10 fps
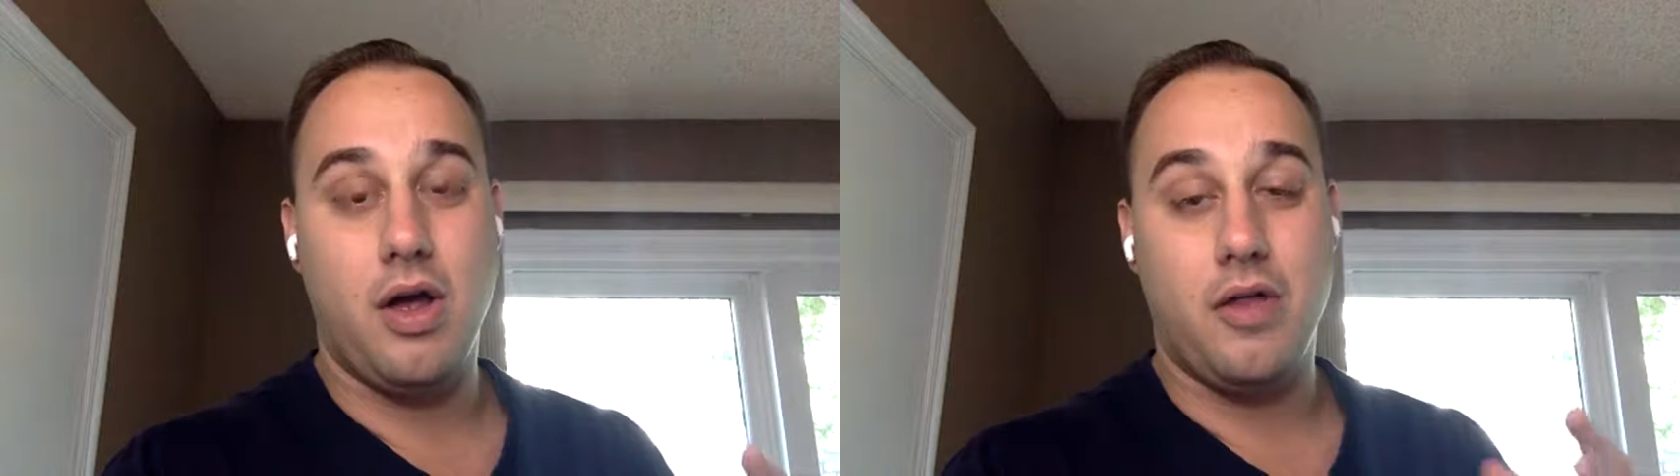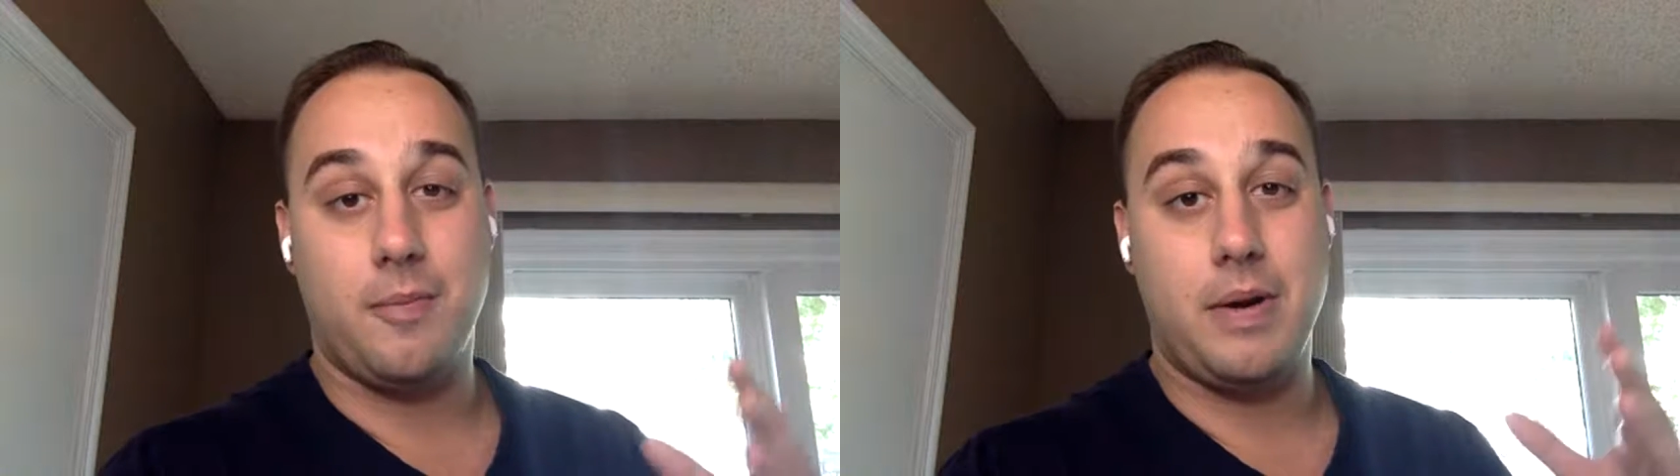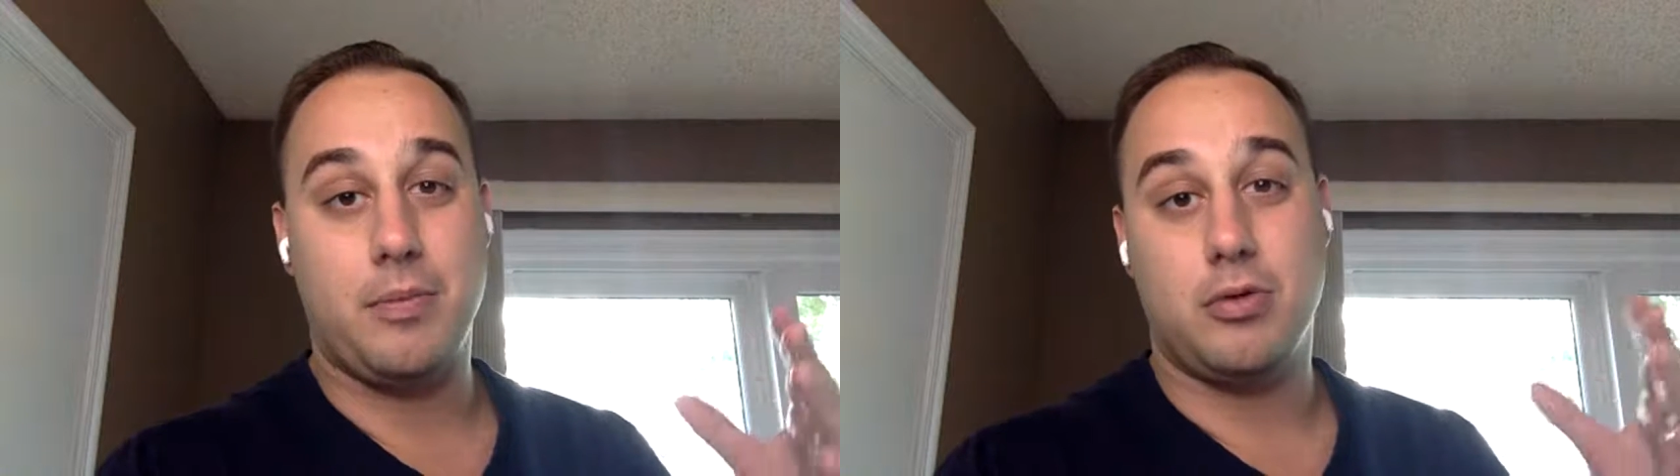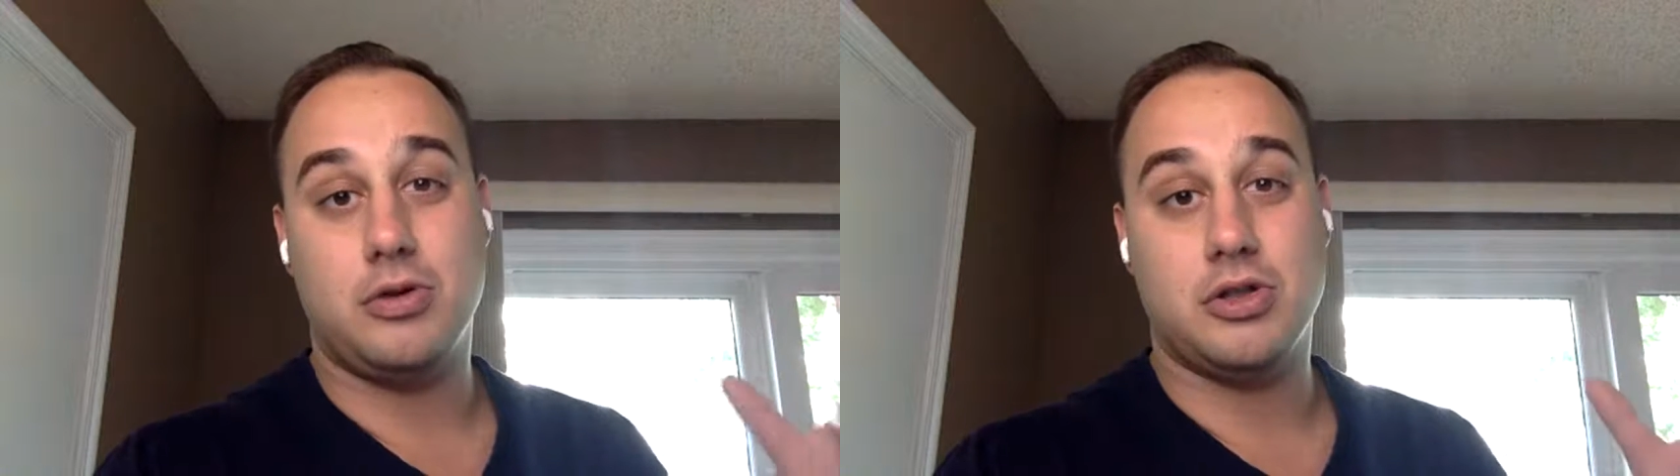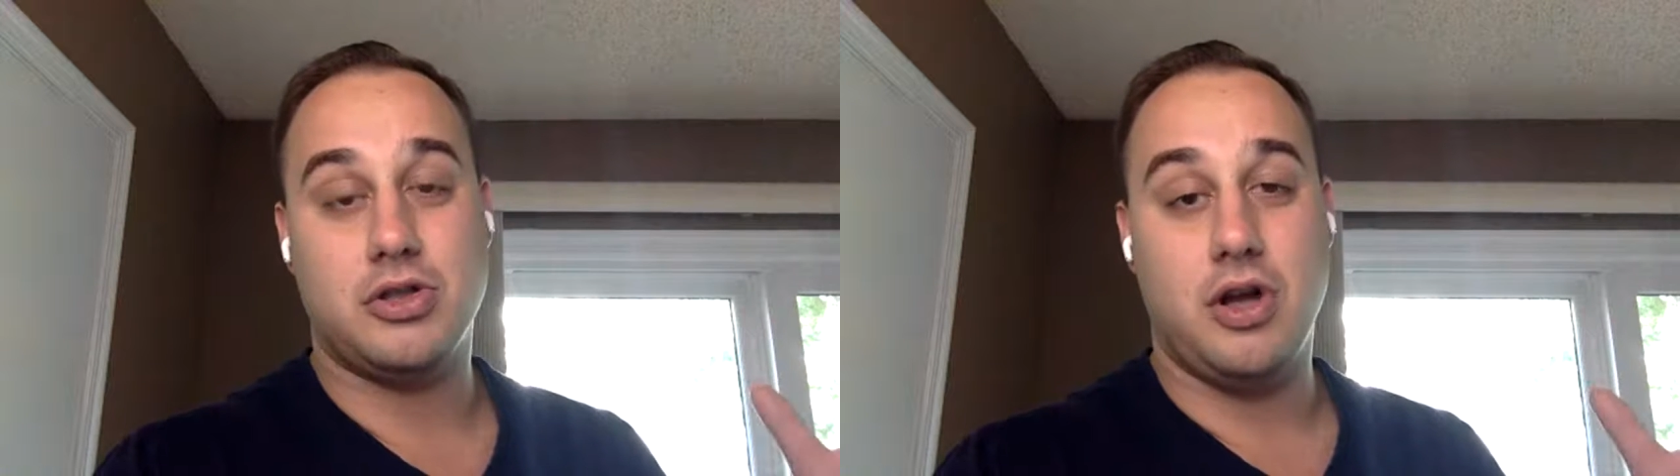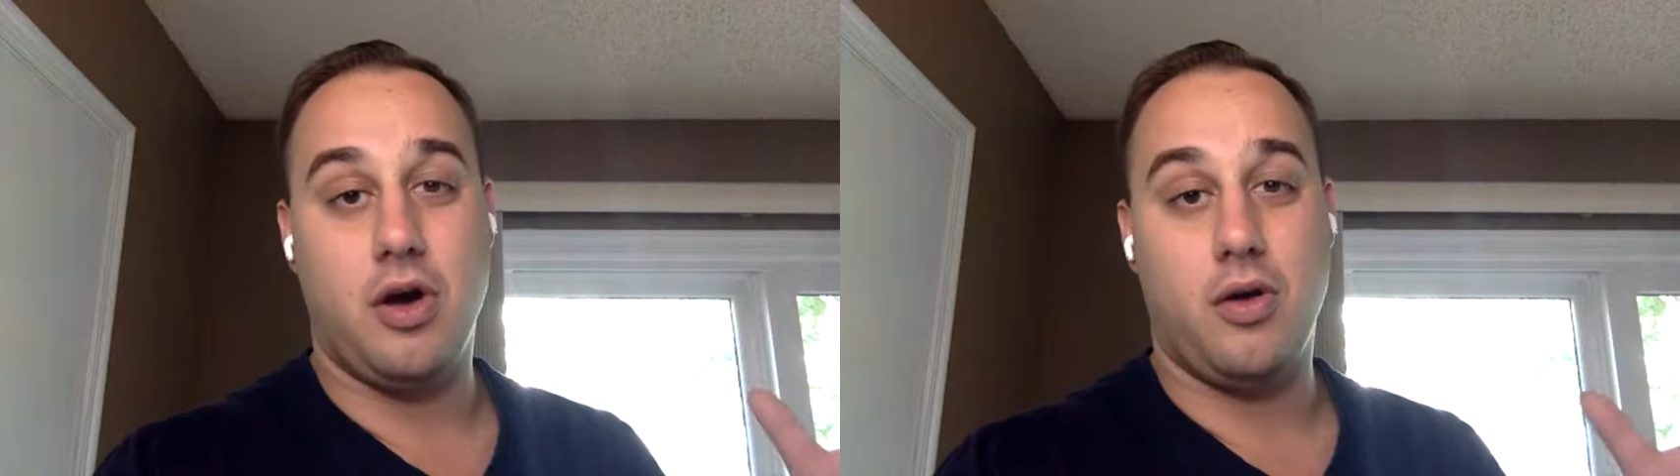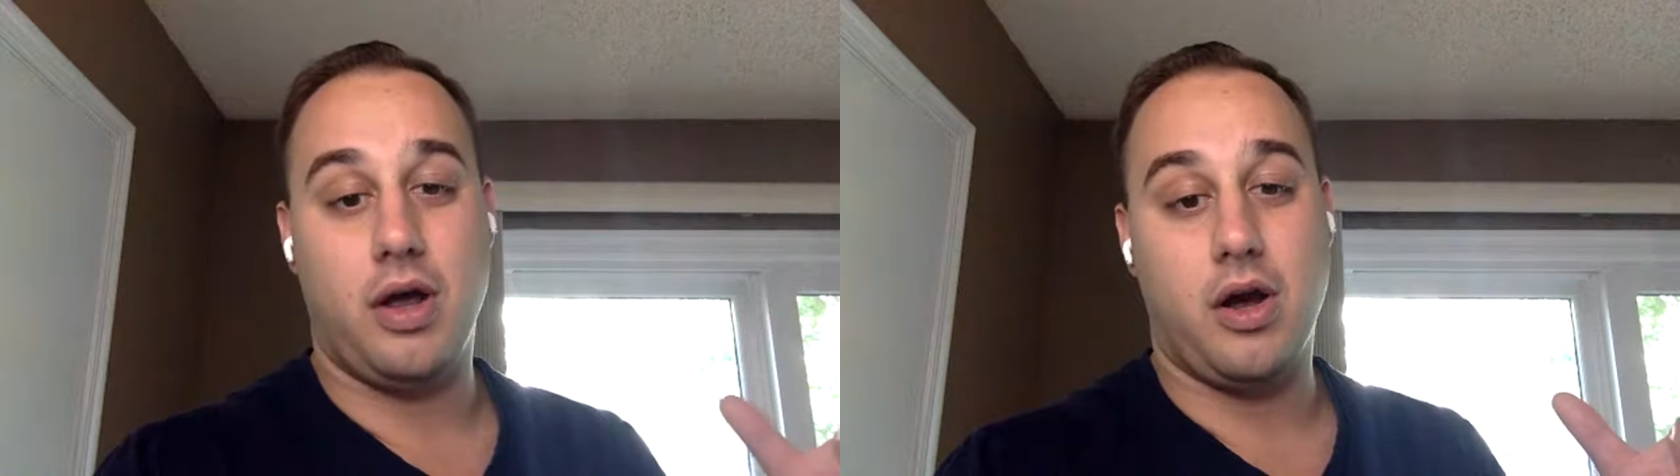They're people who just know like,